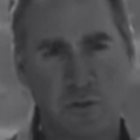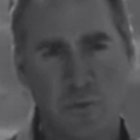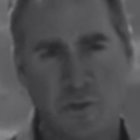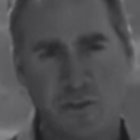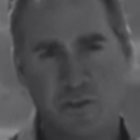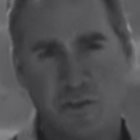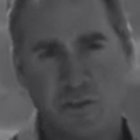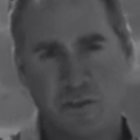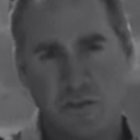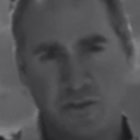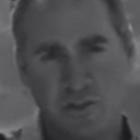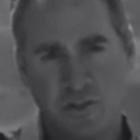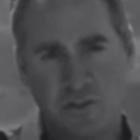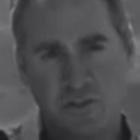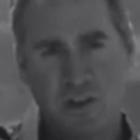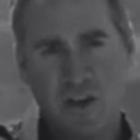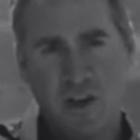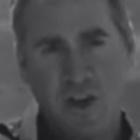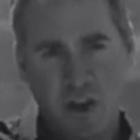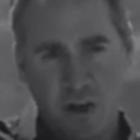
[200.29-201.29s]
whether you're just
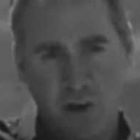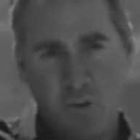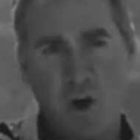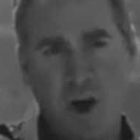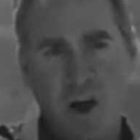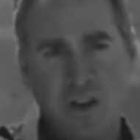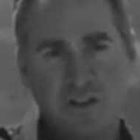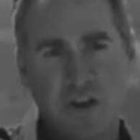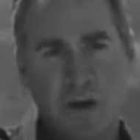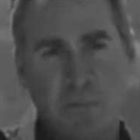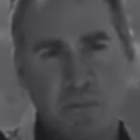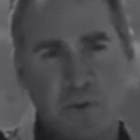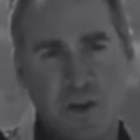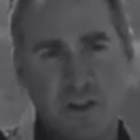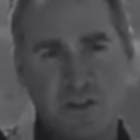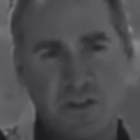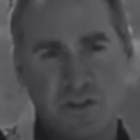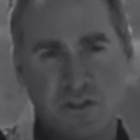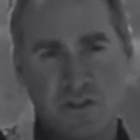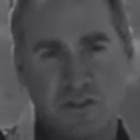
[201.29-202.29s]
a garage operation